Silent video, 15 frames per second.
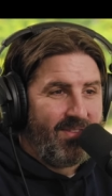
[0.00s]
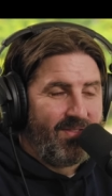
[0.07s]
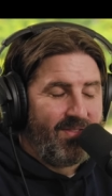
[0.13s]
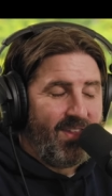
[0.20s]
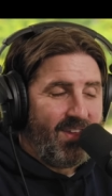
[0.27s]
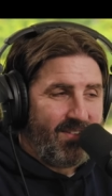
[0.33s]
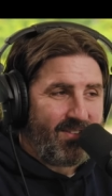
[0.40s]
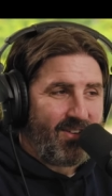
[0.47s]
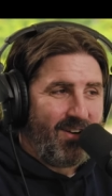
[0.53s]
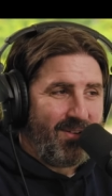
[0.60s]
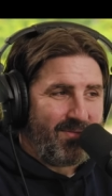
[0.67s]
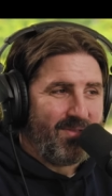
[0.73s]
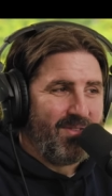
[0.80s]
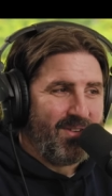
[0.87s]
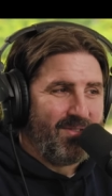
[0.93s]
these
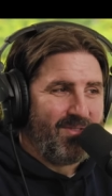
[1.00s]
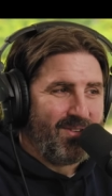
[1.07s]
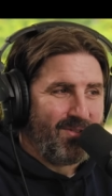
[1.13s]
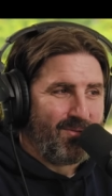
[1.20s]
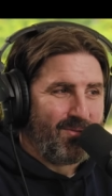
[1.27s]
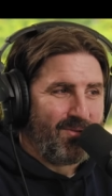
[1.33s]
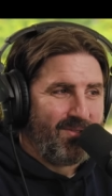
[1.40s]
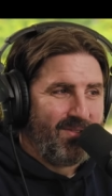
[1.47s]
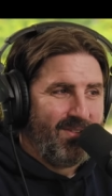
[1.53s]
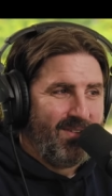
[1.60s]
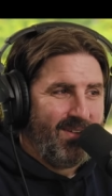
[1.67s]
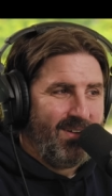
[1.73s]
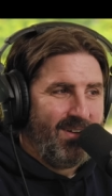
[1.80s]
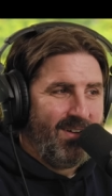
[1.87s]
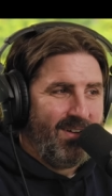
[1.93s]
types of individuals.
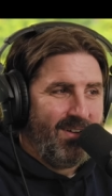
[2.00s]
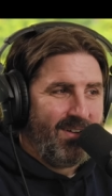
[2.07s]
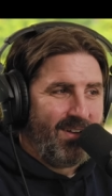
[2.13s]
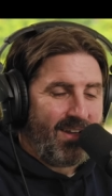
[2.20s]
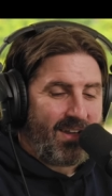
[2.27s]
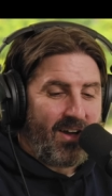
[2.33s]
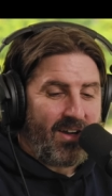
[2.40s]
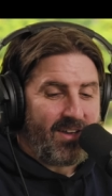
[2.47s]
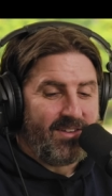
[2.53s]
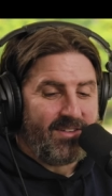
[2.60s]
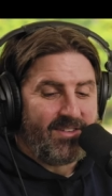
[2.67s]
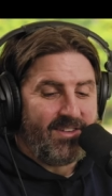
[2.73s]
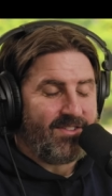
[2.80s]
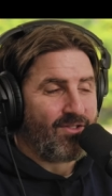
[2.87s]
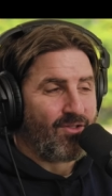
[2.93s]
Like, I can
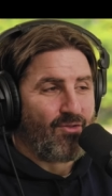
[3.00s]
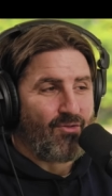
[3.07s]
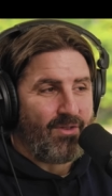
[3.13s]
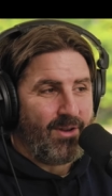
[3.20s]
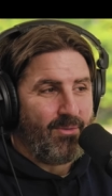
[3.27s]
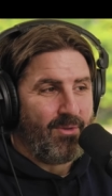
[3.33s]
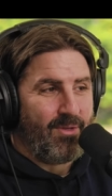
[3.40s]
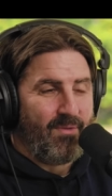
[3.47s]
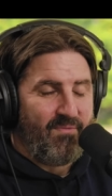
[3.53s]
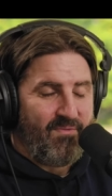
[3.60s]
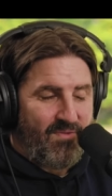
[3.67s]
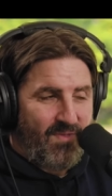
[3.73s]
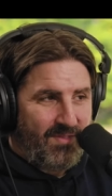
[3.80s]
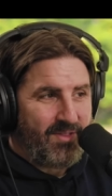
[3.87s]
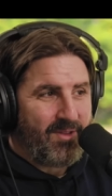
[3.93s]
disagree with them
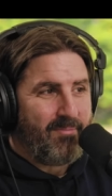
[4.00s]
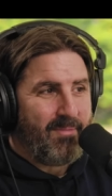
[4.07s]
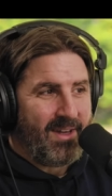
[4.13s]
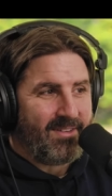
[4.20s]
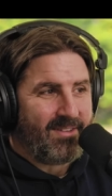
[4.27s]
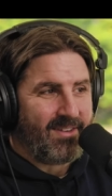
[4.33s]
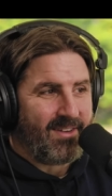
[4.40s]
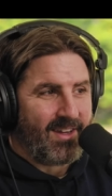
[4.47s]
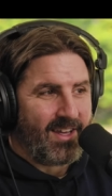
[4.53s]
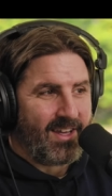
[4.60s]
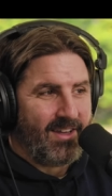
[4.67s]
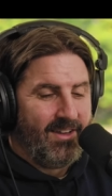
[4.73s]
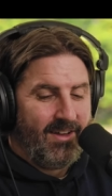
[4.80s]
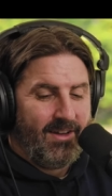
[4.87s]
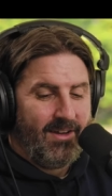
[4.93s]

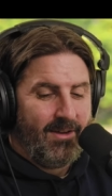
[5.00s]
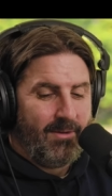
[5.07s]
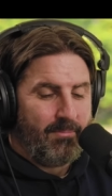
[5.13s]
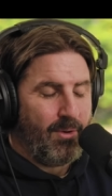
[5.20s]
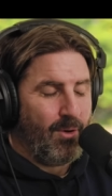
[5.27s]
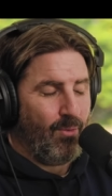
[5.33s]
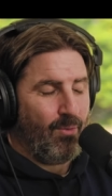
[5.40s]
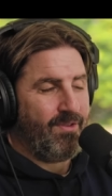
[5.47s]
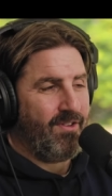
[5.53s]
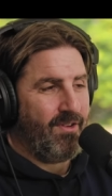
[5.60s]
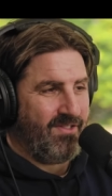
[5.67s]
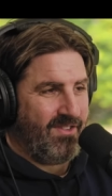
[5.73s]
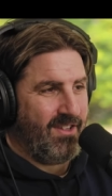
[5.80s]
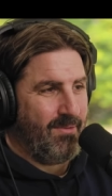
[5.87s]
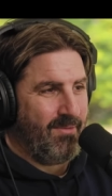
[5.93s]
fundamentally, but also
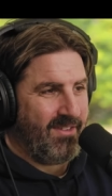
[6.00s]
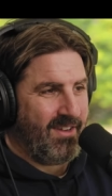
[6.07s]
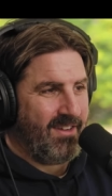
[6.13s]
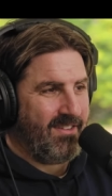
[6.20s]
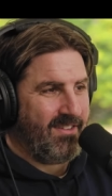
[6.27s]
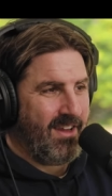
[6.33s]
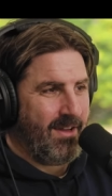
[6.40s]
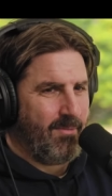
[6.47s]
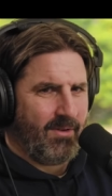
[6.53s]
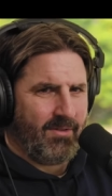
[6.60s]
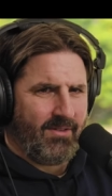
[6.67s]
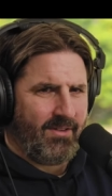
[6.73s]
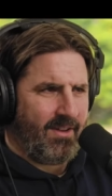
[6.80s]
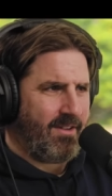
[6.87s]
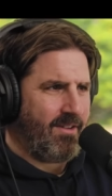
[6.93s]
see them as
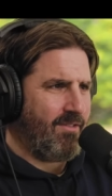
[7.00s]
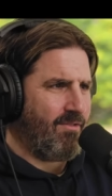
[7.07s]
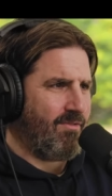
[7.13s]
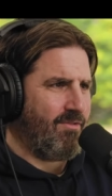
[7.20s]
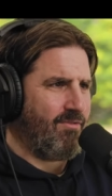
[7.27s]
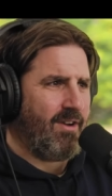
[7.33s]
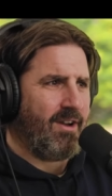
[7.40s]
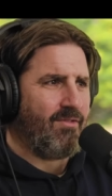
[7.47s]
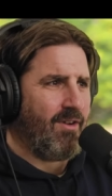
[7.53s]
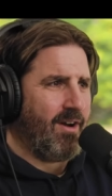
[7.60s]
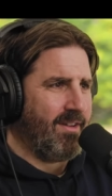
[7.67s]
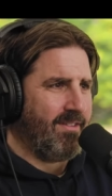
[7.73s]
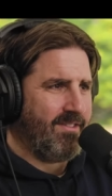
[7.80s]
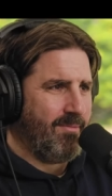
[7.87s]
entertainment. Like, Craig Wright,